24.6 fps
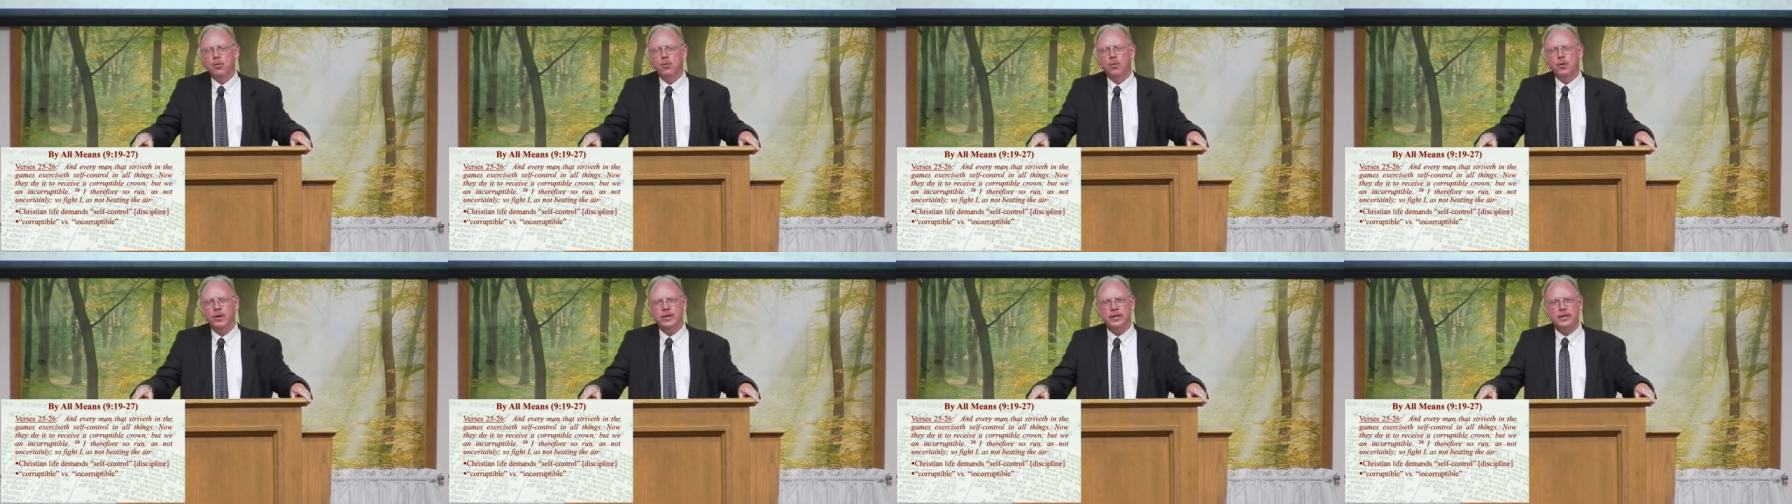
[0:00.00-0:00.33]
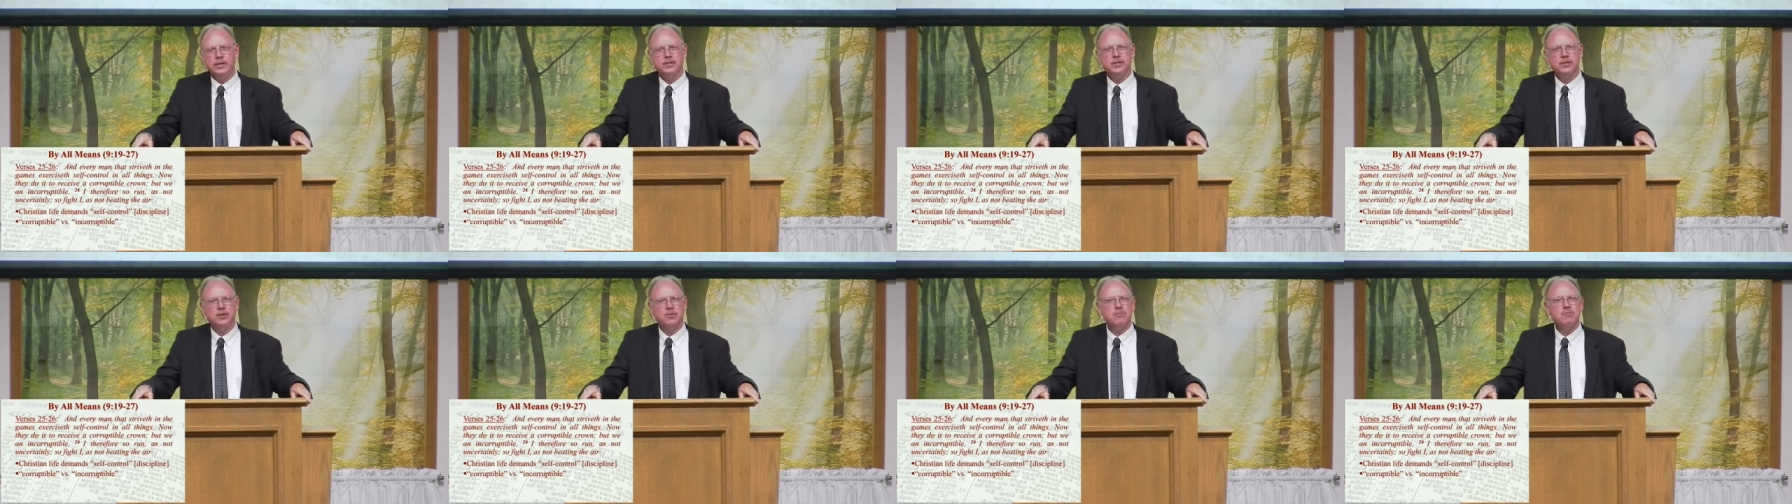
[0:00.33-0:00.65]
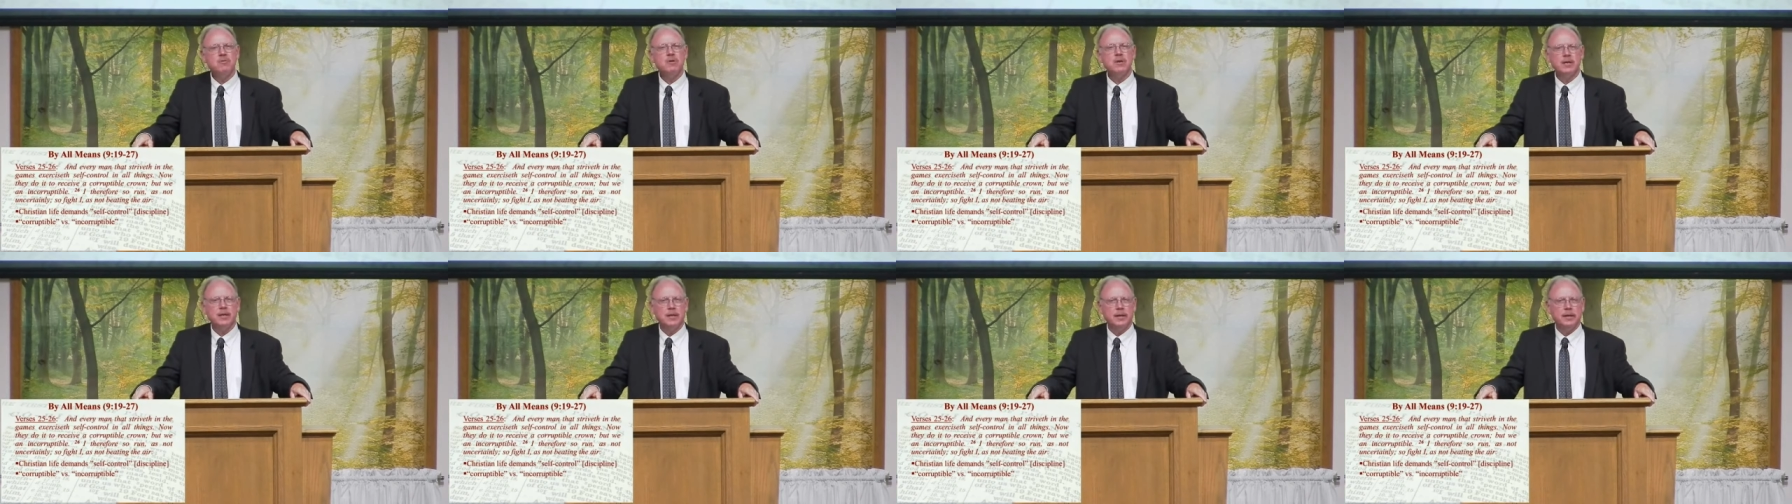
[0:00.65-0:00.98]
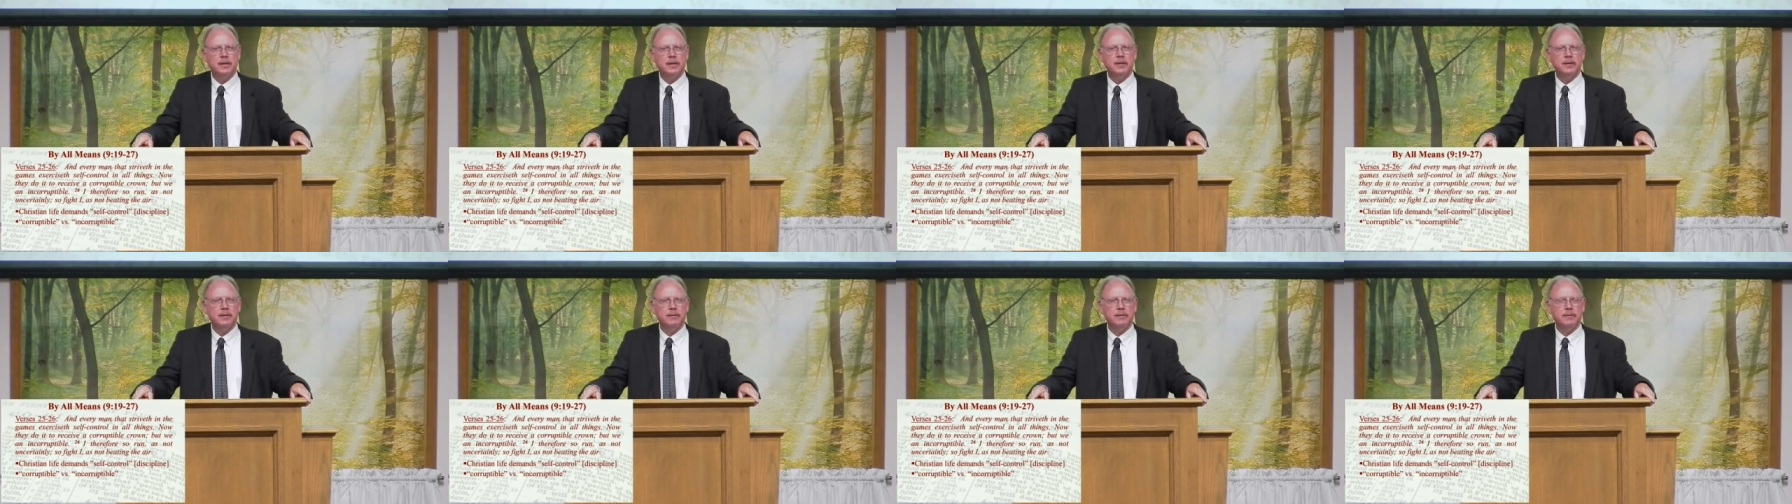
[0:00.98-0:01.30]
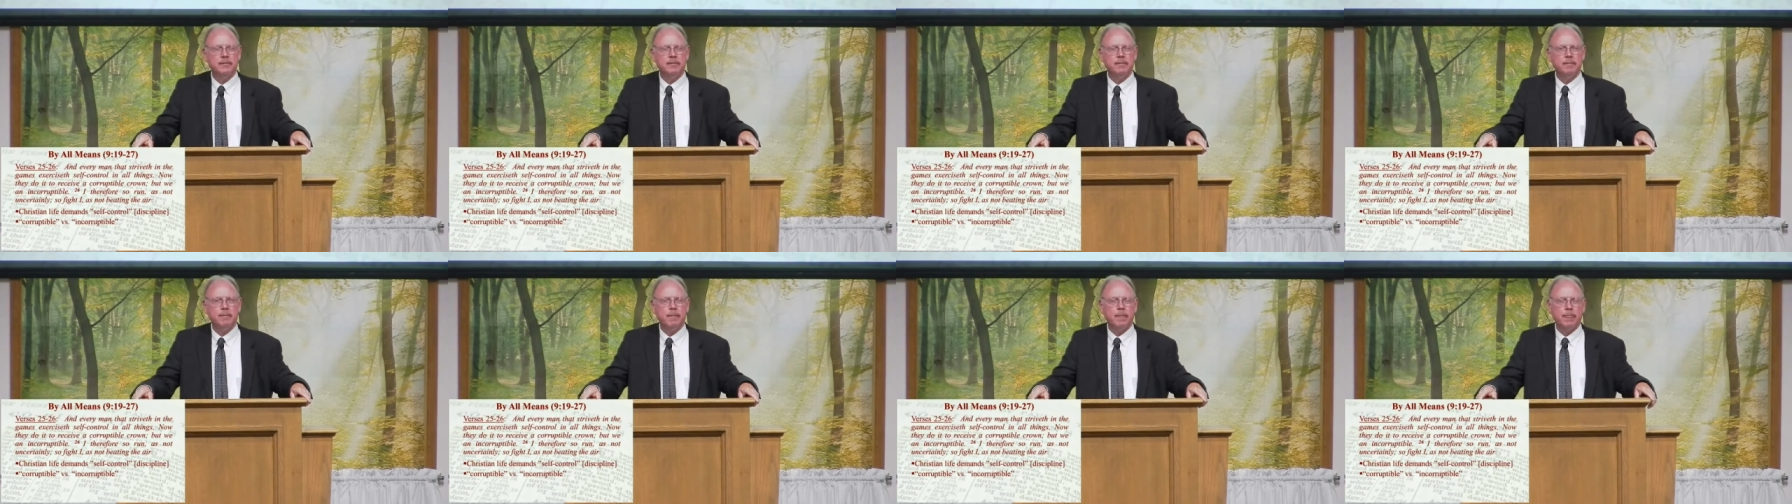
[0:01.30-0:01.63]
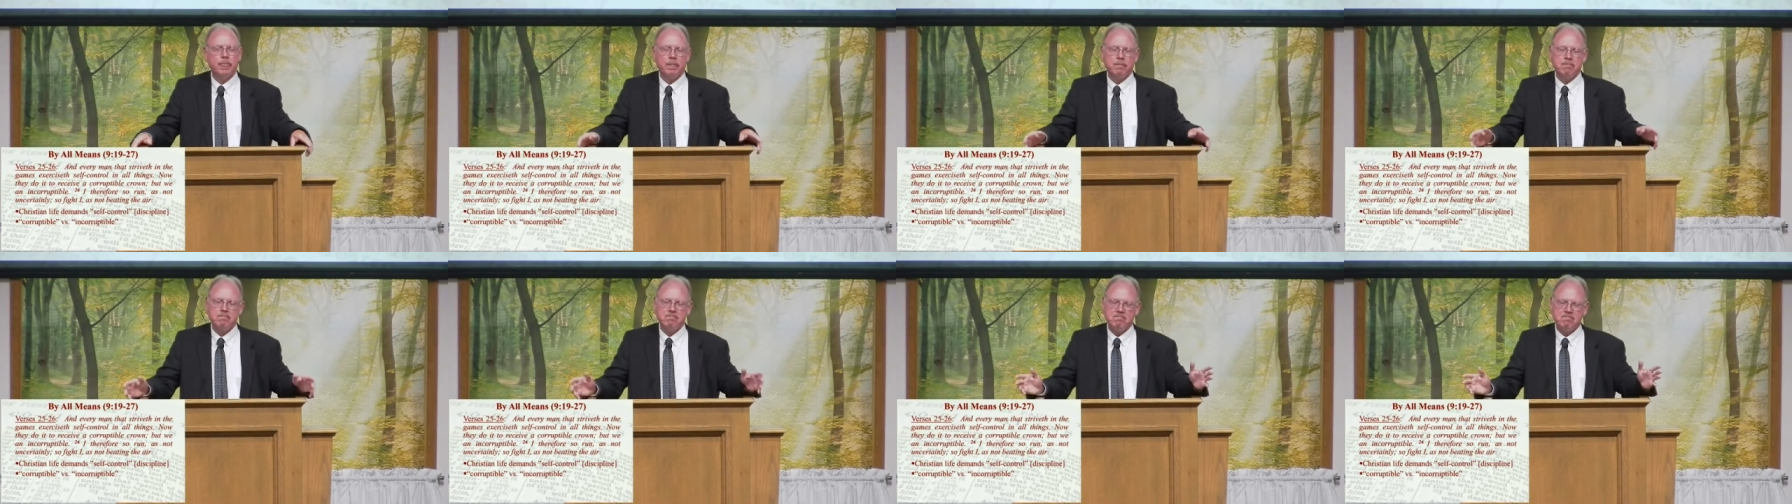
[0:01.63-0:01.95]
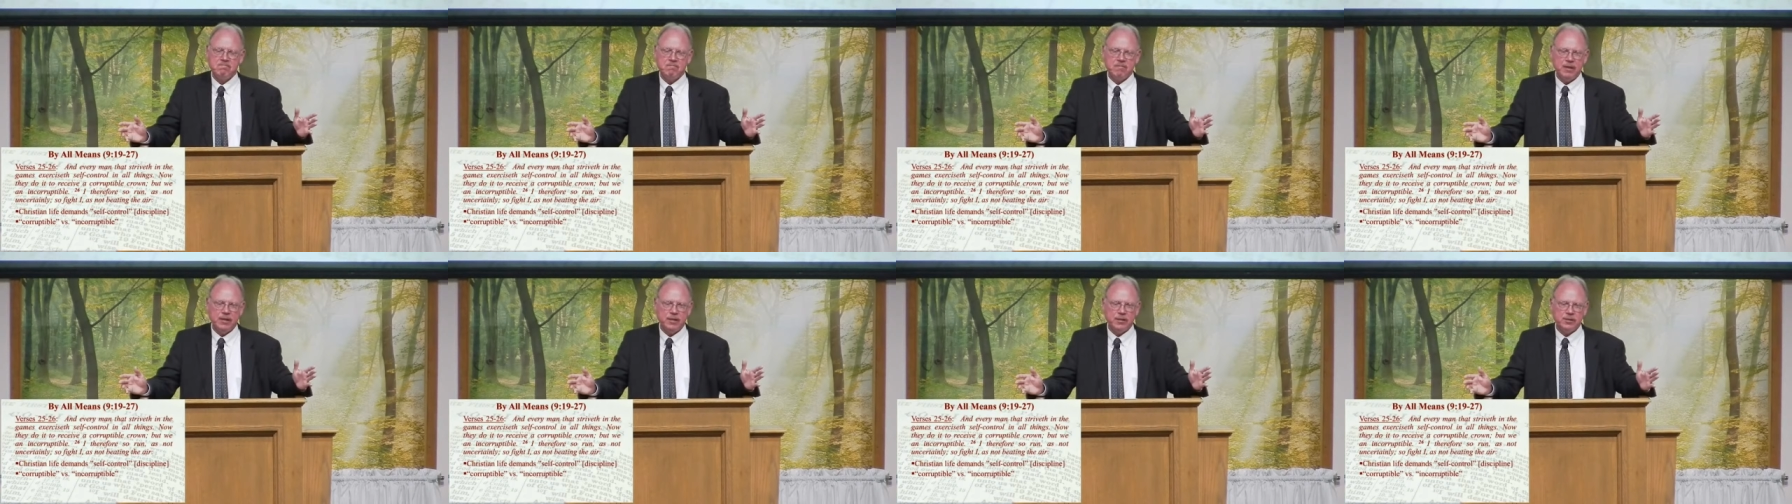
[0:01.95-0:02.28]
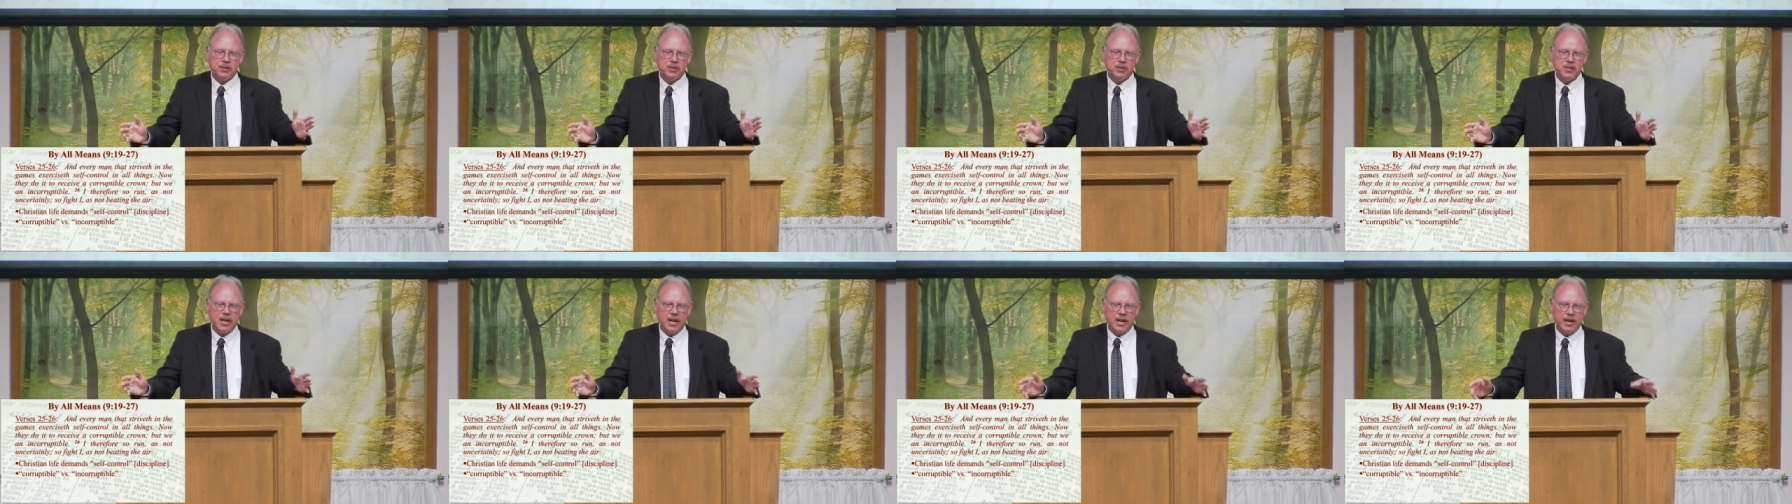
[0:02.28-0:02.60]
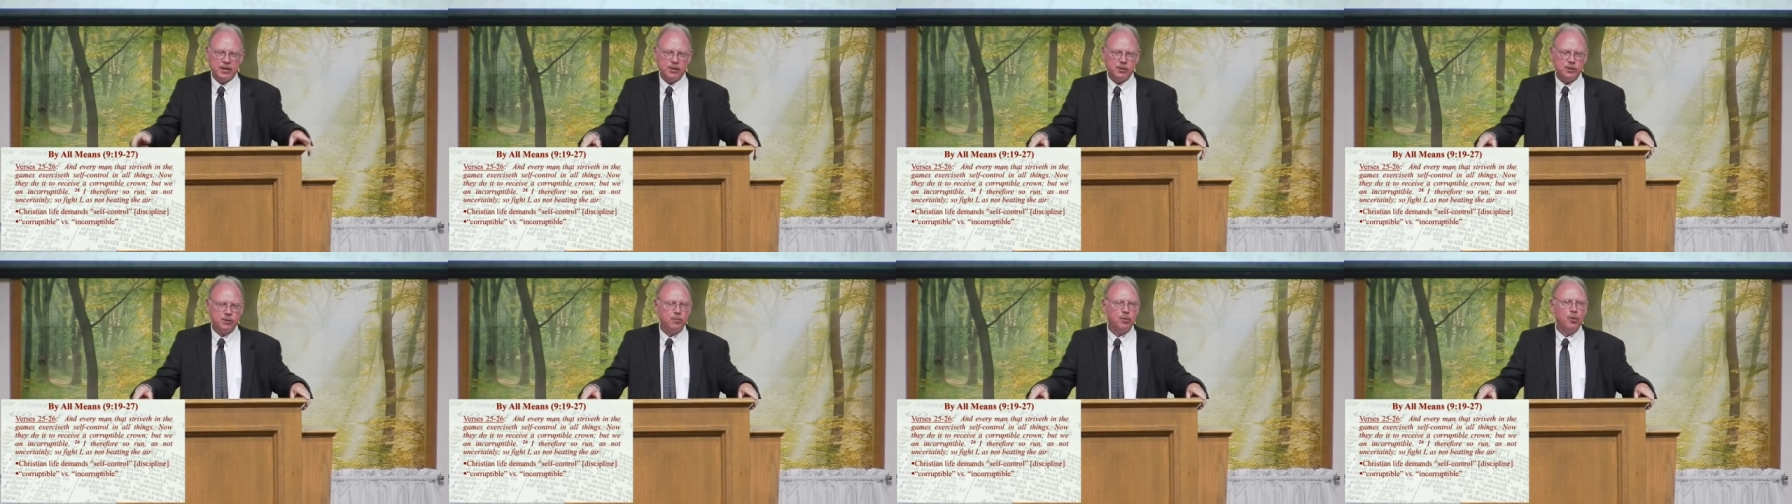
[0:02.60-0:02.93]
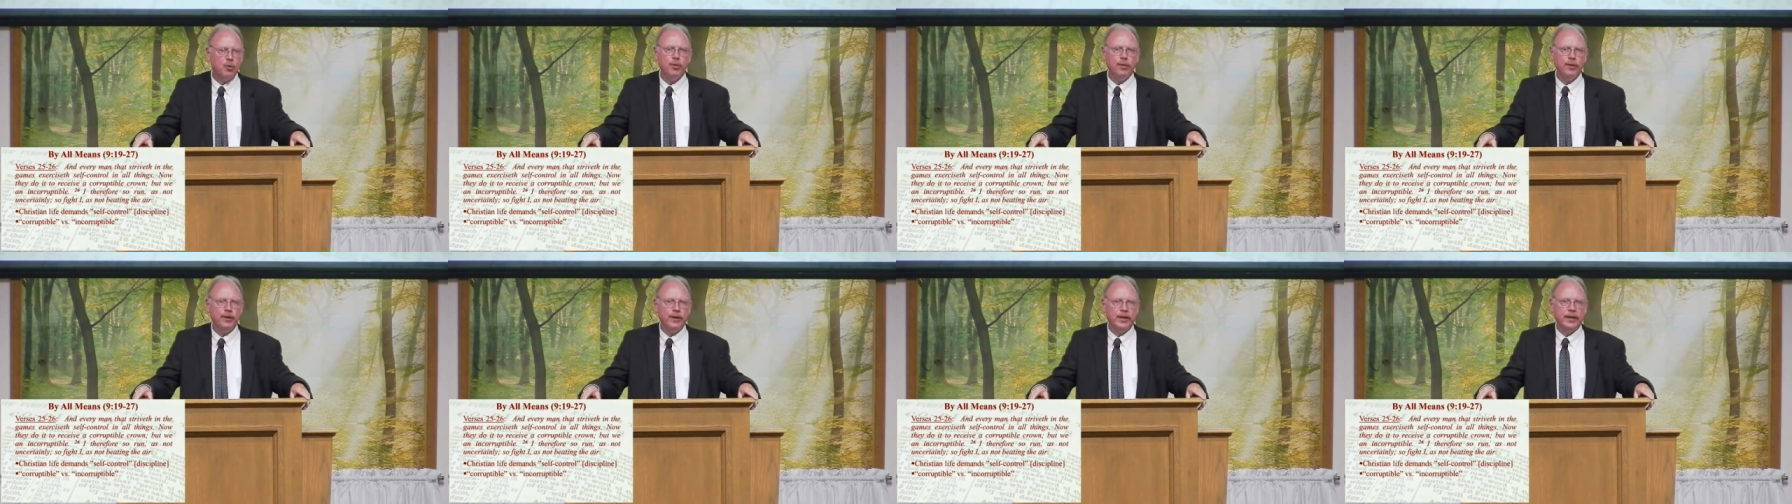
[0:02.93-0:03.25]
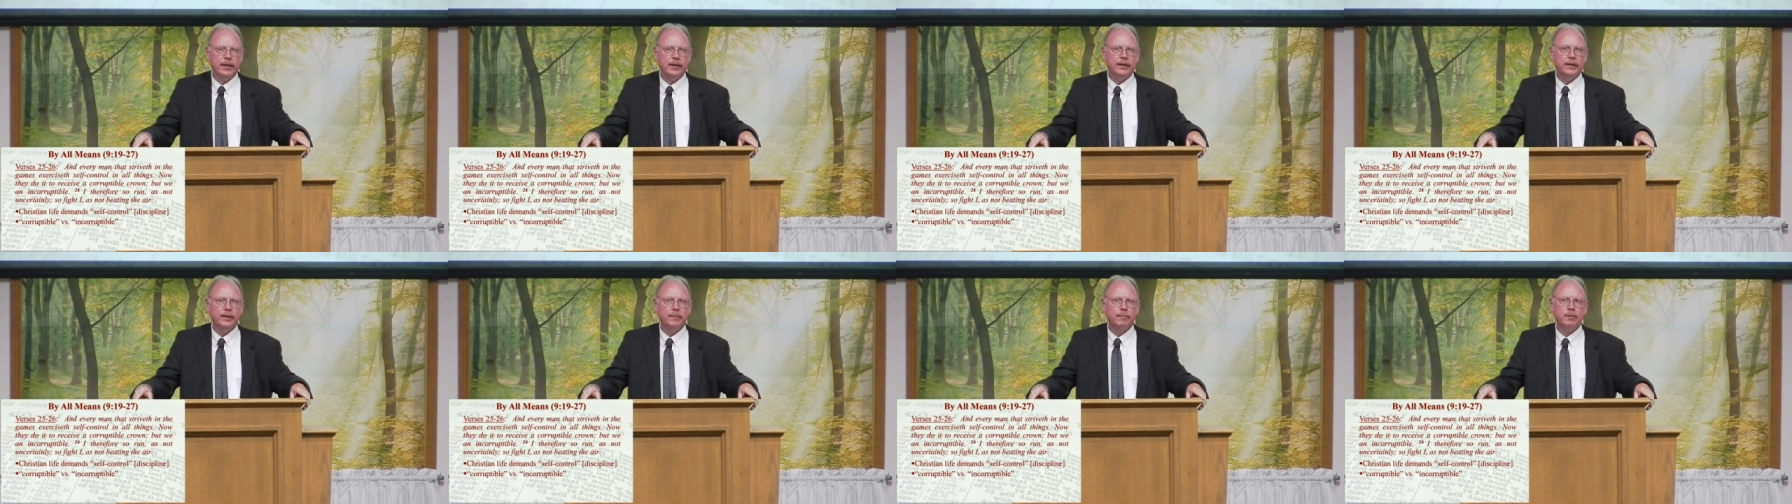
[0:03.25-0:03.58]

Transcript: What is it really? It's a tangible thing,